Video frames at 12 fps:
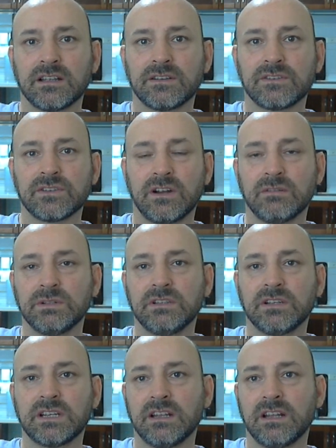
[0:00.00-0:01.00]
So I'll be
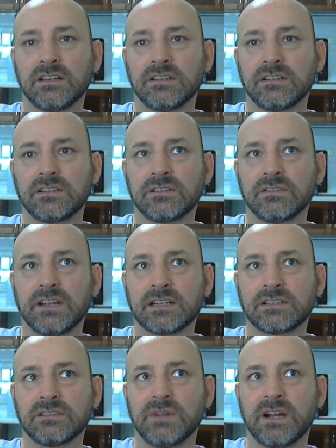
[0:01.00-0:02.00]
looking at
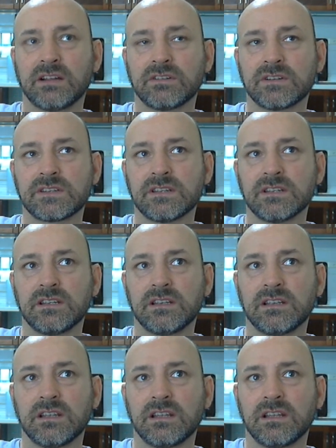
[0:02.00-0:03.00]
direct democracy
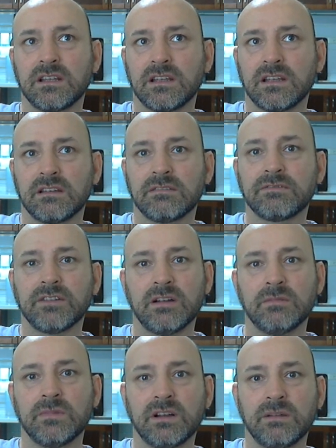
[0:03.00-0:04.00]

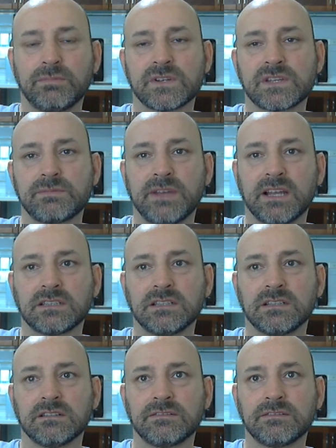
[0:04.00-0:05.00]
from a
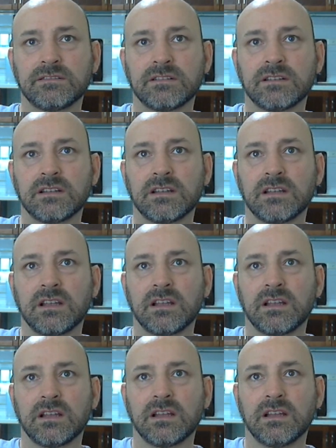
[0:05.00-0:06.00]
perspective
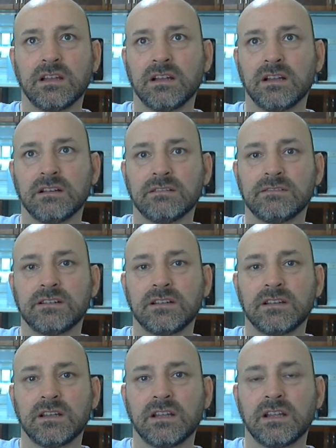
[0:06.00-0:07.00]
of
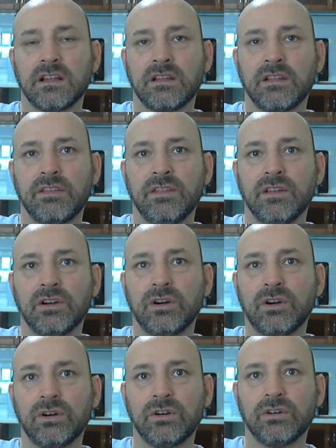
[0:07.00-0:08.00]
the
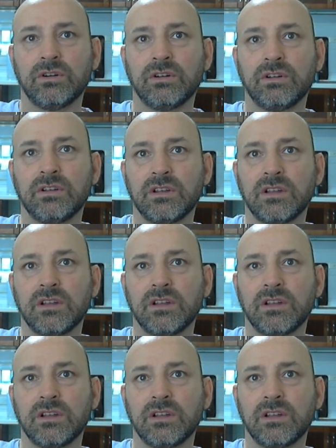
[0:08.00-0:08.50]
whole